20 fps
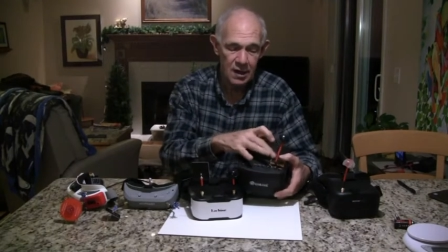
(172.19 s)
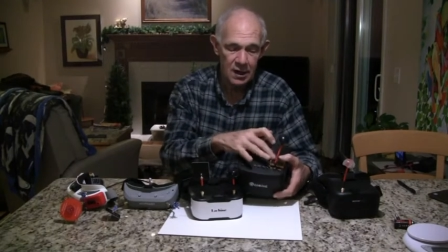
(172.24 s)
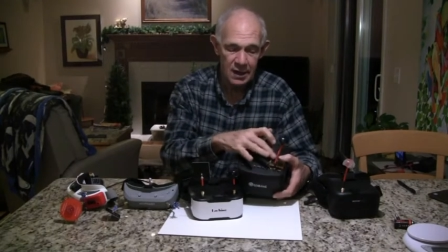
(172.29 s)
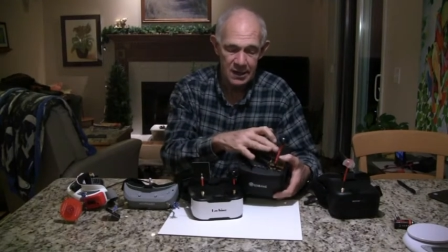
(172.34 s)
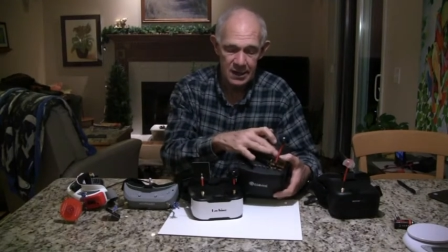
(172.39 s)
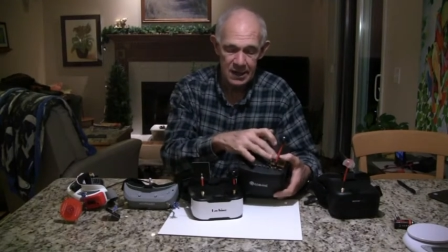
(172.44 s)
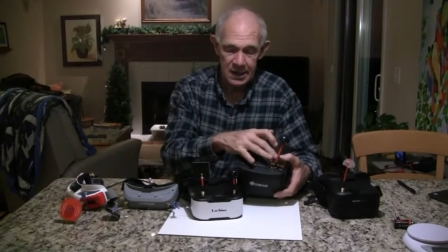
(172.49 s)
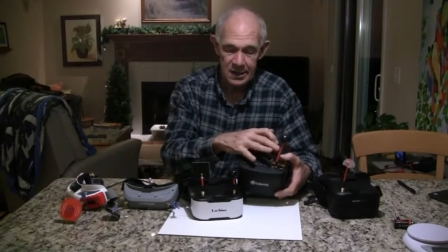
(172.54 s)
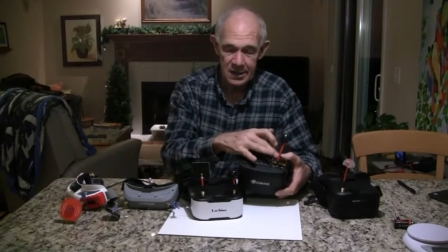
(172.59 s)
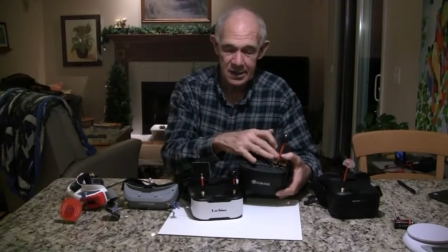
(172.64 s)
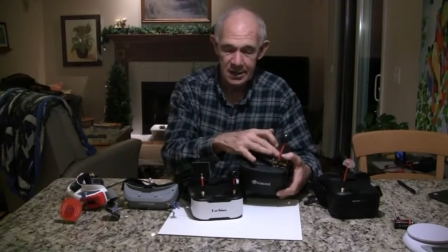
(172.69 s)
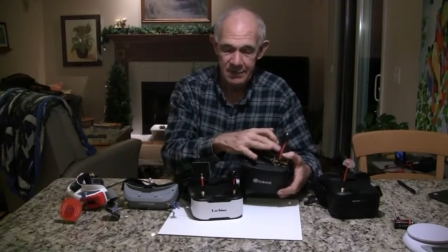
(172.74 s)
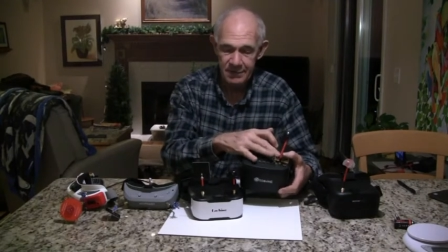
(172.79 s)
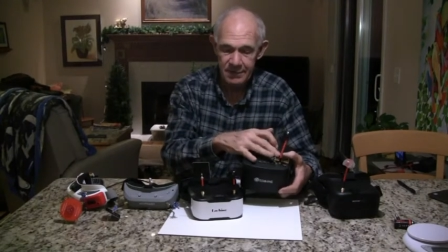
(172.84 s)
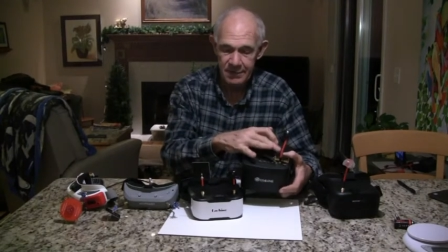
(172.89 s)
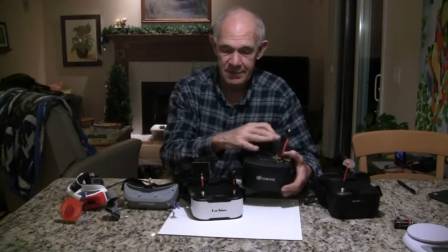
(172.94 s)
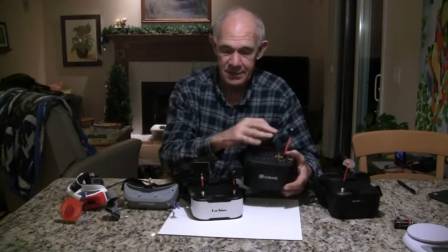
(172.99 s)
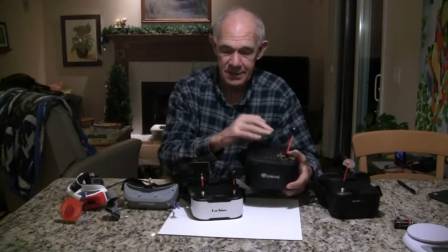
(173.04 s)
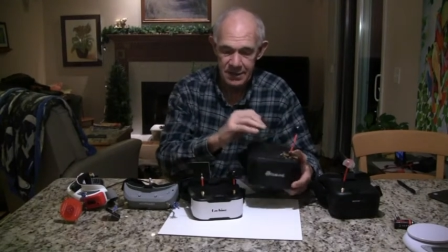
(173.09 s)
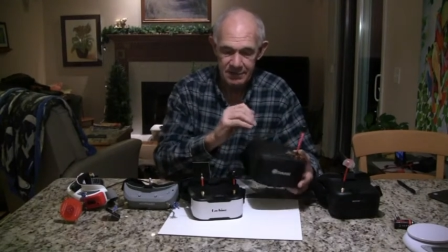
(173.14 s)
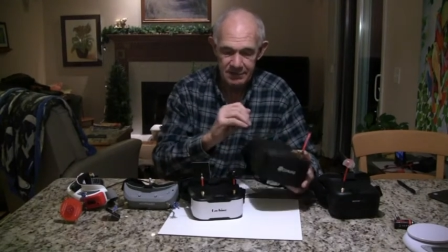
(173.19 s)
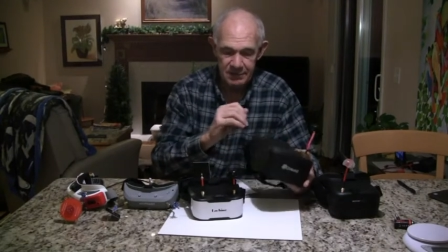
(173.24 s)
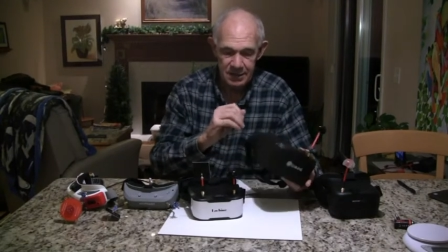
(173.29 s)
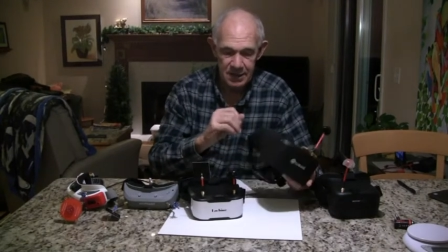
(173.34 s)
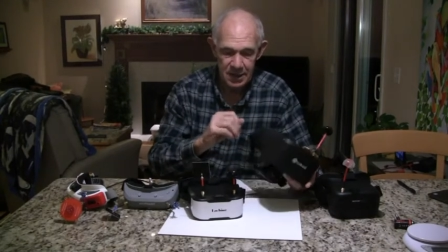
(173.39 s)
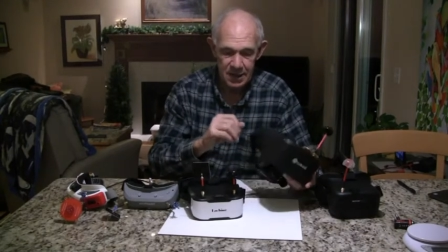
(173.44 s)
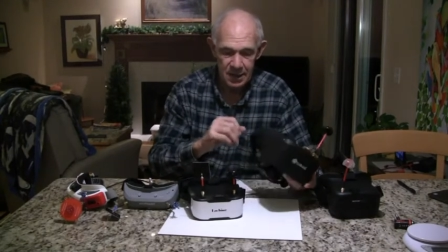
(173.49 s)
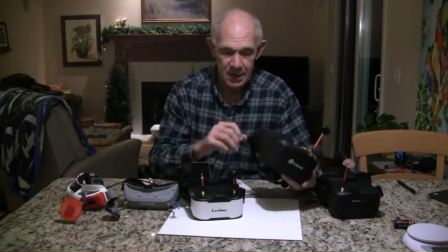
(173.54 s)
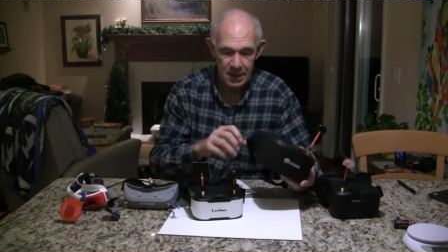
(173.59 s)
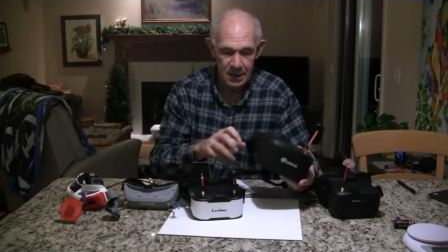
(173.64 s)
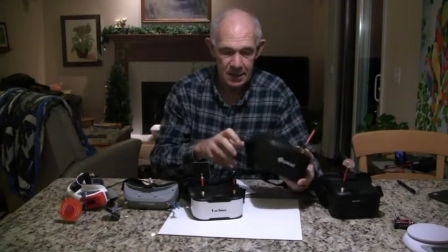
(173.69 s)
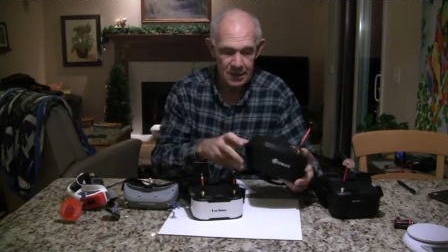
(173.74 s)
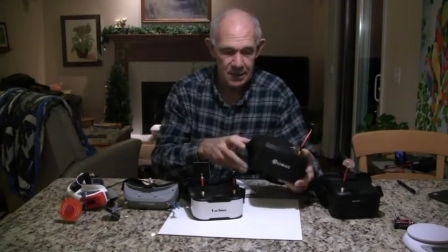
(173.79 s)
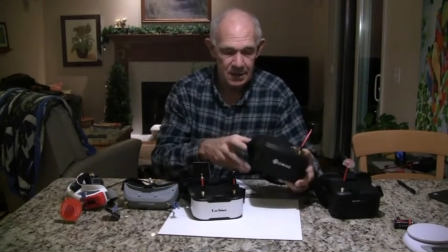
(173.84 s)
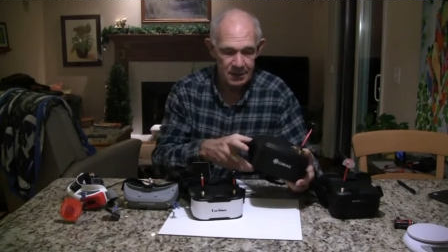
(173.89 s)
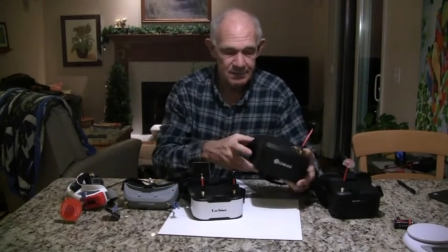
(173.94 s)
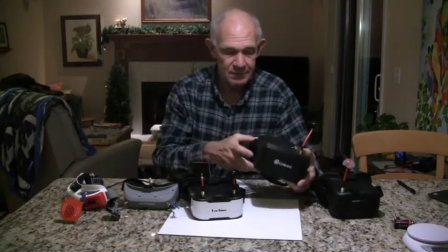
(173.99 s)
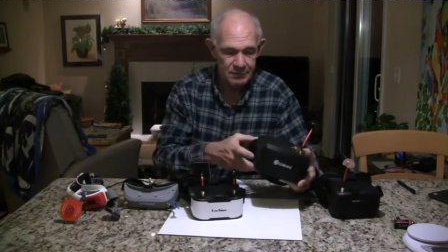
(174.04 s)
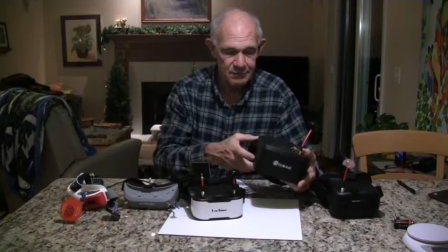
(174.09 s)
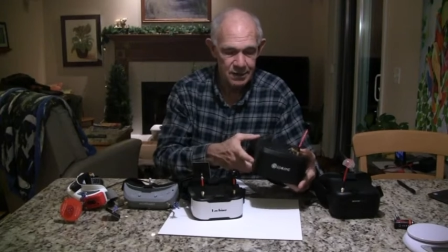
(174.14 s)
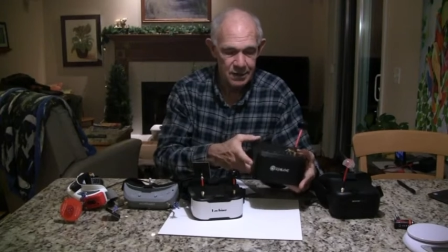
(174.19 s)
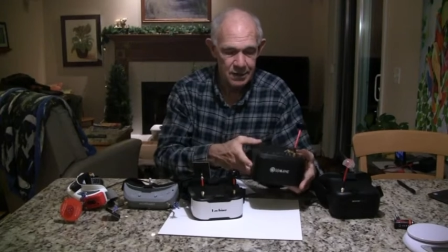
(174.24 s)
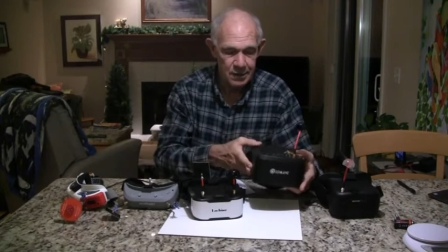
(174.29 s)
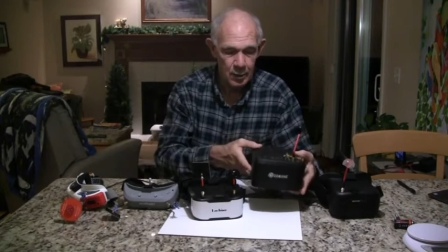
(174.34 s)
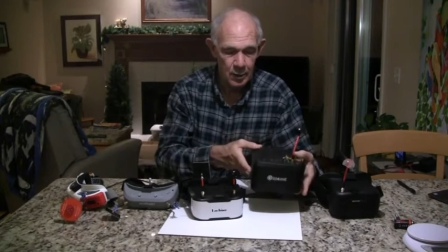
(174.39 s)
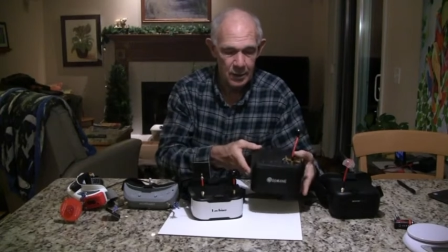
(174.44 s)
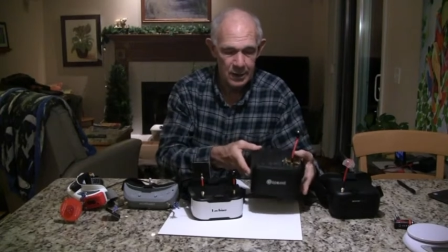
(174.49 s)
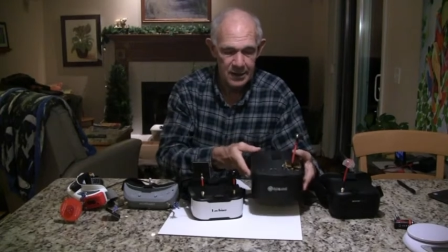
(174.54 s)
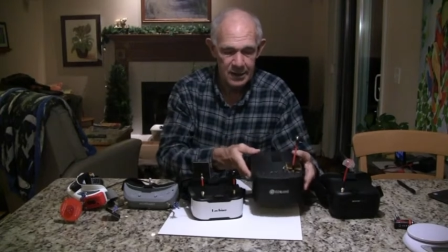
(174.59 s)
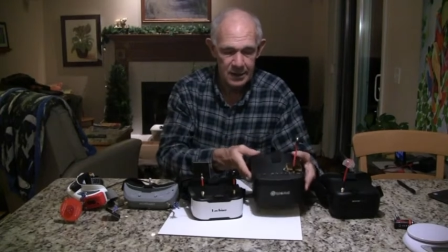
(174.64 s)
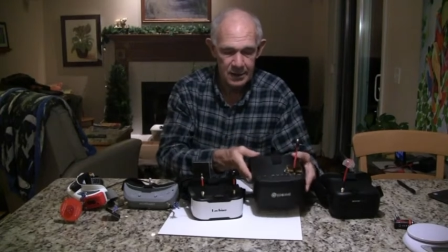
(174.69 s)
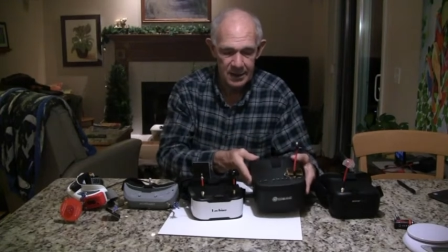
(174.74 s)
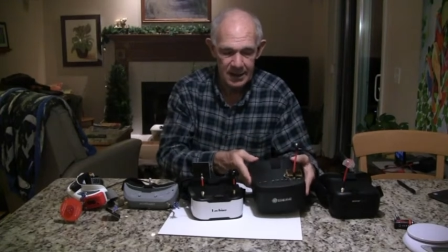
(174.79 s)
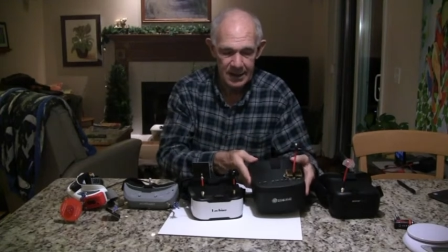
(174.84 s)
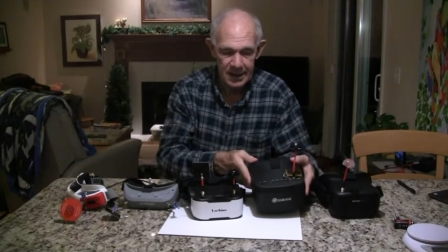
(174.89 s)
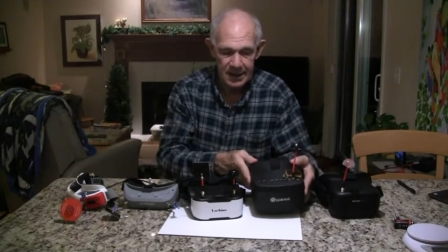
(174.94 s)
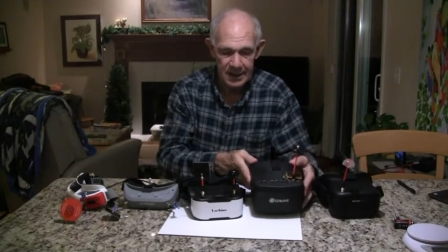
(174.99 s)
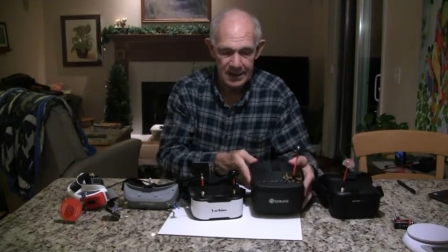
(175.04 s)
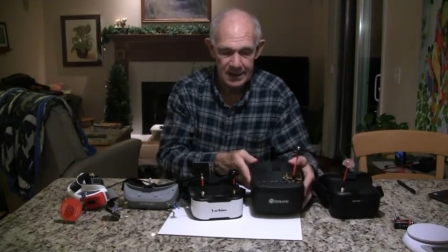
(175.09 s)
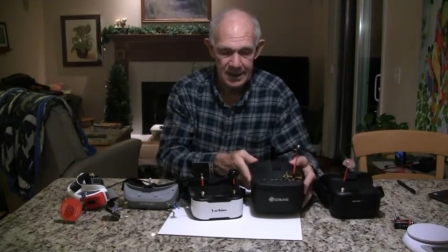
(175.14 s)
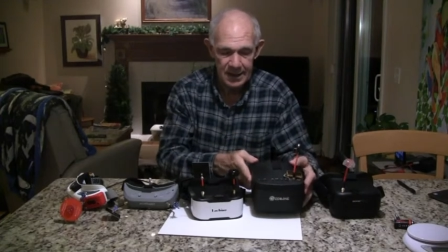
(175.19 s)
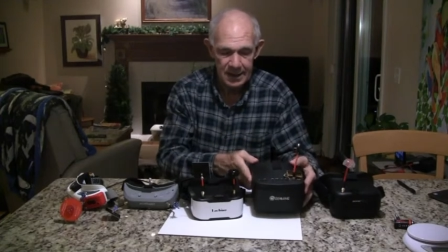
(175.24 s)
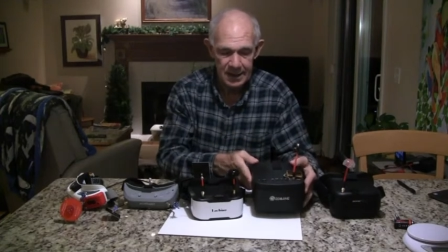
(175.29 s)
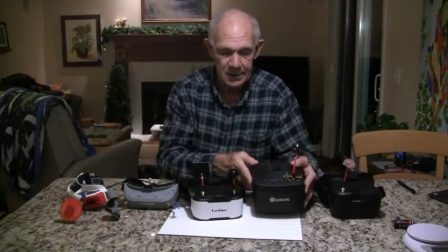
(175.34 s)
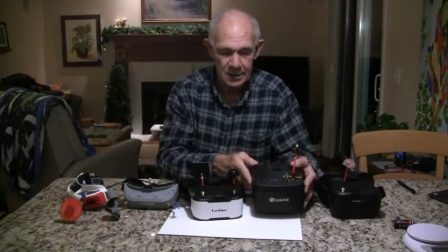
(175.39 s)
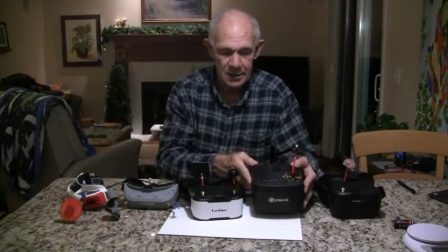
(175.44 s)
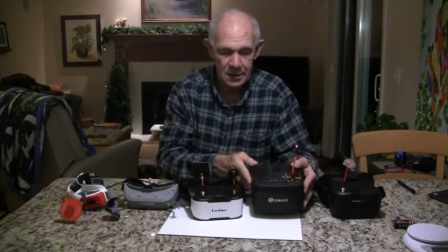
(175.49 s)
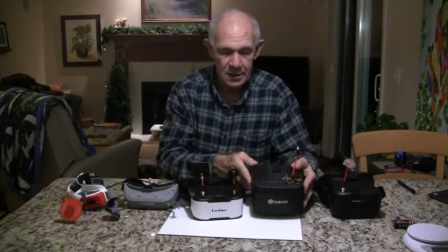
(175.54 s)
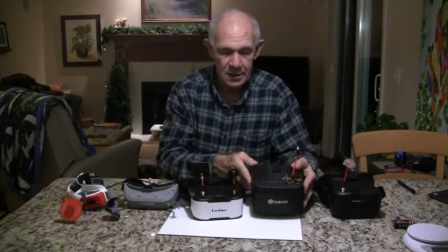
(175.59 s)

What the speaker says: I added a DVR. I have a video on how to add that.